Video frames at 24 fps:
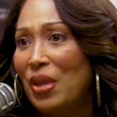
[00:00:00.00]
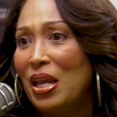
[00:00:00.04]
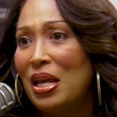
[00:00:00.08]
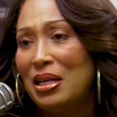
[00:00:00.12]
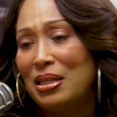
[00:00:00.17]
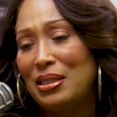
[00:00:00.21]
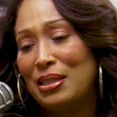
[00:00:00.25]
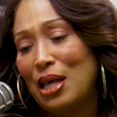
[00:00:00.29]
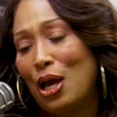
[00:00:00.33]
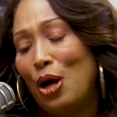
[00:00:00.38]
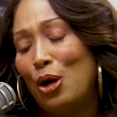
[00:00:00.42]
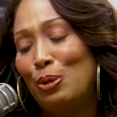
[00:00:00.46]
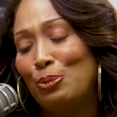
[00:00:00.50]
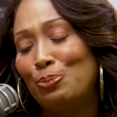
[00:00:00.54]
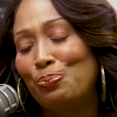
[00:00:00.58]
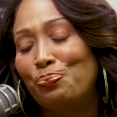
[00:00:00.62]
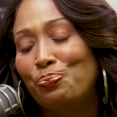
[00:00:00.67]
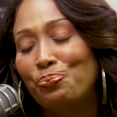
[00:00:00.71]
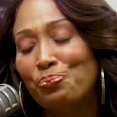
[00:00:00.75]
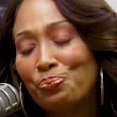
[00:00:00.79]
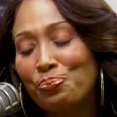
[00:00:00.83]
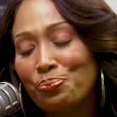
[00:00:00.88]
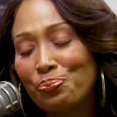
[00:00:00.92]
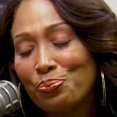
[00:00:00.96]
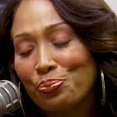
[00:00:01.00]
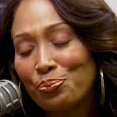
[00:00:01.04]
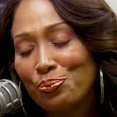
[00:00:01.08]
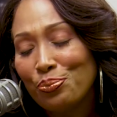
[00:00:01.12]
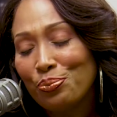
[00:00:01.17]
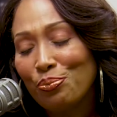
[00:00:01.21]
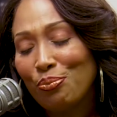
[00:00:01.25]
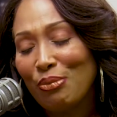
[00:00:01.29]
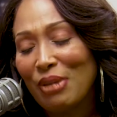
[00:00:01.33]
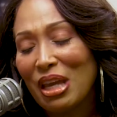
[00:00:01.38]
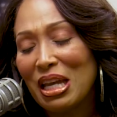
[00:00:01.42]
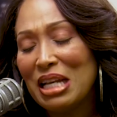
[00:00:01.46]
So
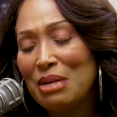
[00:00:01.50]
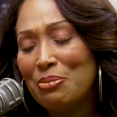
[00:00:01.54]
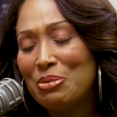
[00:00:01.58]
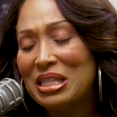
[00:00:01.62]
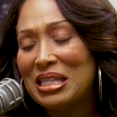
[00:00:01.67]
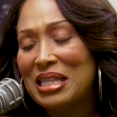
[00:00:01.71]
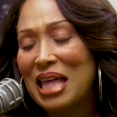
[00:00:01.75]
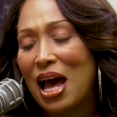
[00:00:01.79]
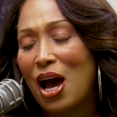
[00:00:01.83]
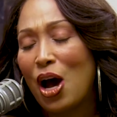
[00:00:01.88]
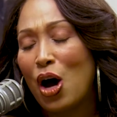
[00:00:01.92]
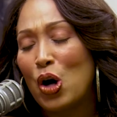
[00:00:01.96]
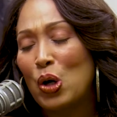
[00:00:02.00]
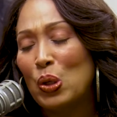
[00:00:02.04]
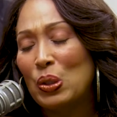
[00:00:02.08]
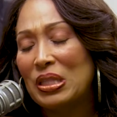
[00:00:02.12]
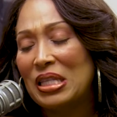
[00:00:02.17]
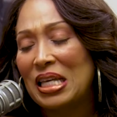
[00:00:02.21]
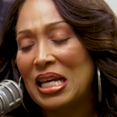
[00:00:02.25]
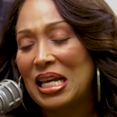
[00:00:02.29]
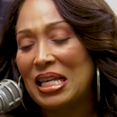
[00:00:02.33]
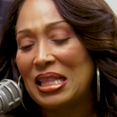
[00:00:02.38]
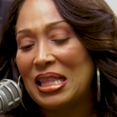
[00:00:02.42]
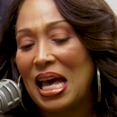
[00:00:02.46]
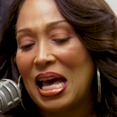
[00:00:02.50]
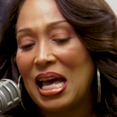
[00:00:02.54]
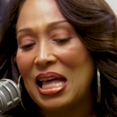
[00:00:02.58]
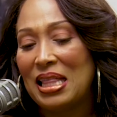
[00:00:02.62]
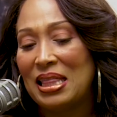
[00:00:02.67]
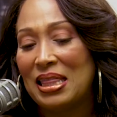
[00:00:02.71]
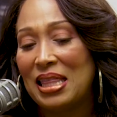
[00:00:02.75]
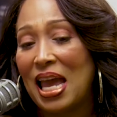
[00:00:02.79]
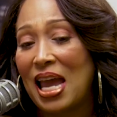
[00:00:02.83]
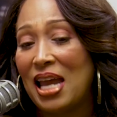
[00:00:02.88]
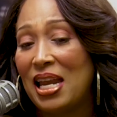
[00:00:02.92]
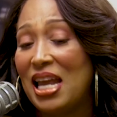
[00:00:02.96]
it was that whole thing
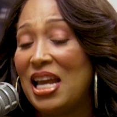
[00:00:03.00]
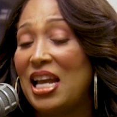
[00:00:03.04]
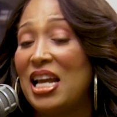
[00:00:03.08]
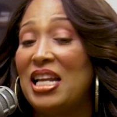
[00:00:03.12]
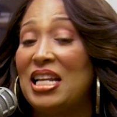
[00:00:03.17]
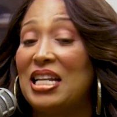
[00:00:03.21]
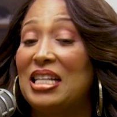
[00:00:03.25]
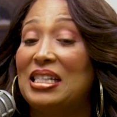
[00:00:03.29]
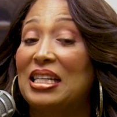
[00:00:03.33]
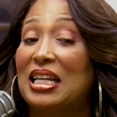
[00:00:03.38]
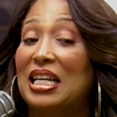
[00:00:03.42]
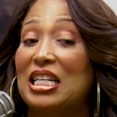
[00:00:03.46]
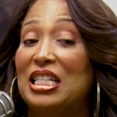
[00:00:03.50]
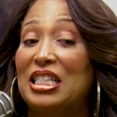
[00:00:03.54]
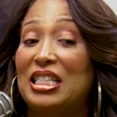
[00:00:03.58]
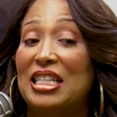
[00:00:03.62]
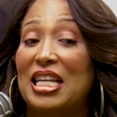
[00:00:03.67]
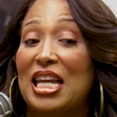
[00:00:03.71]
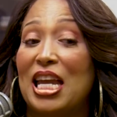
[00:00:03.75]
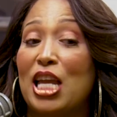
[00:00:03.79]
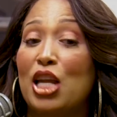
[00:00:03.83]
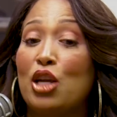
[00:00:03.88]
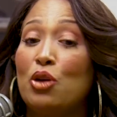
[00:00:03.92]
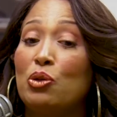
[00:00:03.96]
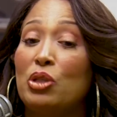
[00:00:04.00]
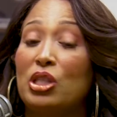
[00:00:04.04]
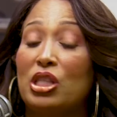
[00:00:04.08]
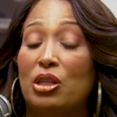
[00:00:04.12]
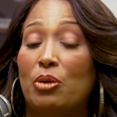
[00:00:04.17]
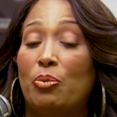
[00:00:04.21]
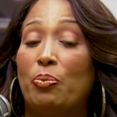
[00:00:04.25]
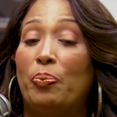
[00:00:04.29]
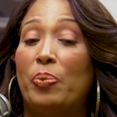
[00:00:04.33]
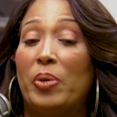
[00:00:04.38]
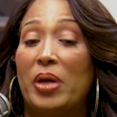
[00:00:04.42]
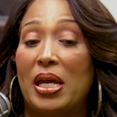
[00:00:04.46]
and it continues to
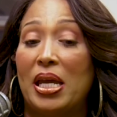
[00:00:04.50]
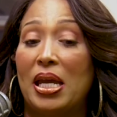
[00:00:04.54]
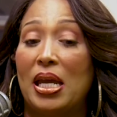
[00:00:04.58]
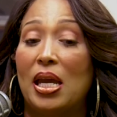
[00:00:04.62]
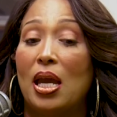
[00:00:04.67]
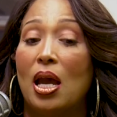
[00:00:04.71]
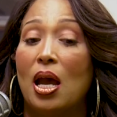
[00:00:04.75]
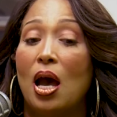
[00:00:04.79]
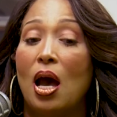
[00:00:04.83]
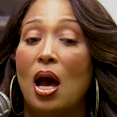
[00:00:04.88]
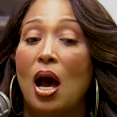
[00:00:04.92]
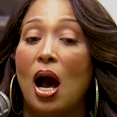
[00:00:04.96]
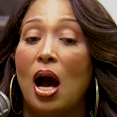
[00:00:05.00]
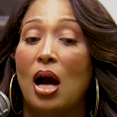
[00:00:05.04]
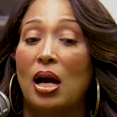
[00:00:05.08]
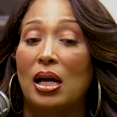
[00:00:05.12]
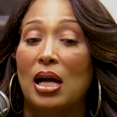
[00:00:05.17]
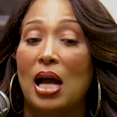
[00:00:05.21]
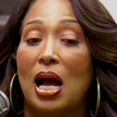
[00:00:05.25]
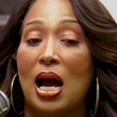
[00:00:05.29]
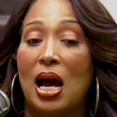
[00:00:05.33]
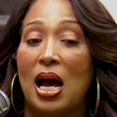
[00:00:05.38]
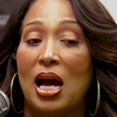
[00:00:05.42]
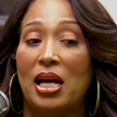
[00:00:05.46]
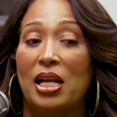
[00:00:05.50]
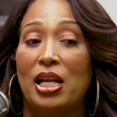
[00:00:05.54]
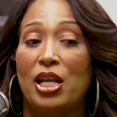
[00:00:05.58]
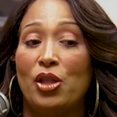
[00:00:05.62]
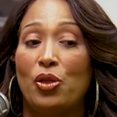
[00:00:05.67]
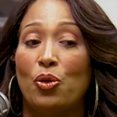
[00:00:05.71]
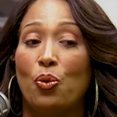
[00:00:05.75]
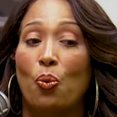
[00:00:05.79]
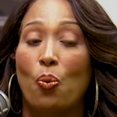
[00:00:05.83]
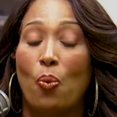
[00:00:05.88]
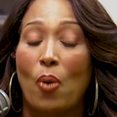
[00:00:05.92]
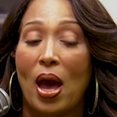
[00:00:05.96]
be a con
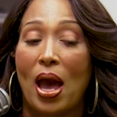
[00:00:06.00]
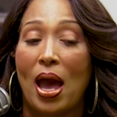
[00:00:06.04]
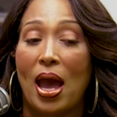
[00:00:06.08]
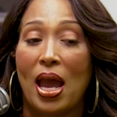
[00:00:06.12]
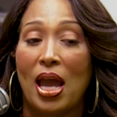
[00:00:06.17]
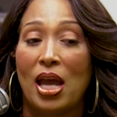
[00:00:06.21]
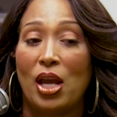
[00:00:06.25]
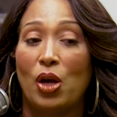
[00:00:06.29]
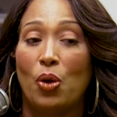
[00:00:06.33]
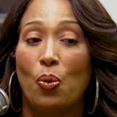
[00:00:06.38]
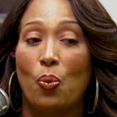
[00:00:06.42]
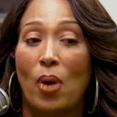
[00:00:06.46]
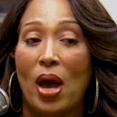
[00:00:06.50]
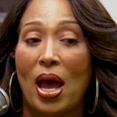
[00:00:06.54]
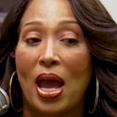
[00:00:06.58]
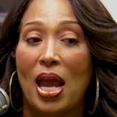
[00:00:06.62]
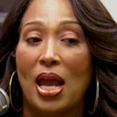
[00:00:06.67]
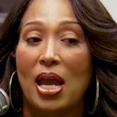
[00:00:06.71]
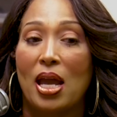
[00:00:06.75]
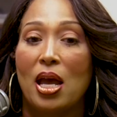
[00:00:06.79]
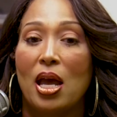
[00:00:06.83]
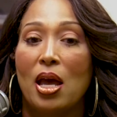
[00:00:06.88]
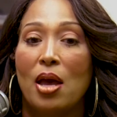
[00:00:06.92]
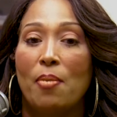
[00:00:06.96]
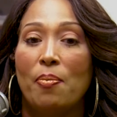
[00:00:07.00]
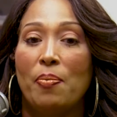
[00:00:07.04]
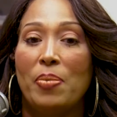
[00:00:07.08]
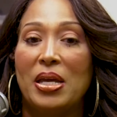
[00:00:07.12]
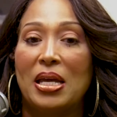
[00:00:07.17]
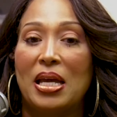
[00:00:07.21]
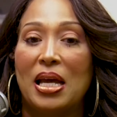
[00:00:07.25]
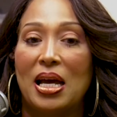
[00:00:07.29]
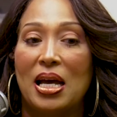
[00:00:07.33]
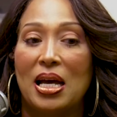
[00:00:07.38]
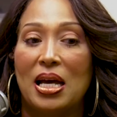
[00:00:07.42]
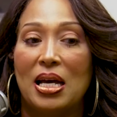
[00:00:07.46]
in a way,
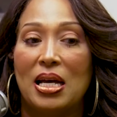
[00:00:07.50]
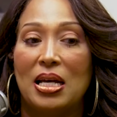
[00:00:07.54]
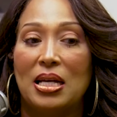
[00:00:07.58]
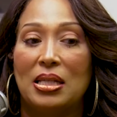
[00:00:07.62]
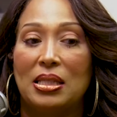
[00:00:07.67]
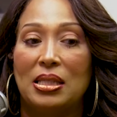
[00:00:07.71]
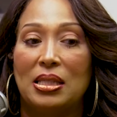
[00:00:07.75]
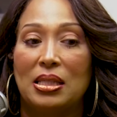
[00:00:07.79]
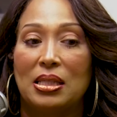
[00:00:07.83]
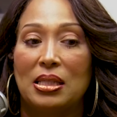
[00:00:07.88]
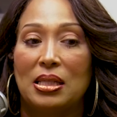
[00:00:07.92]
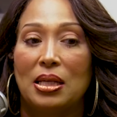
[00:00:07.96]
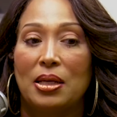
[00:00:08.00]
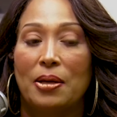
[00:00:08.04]
because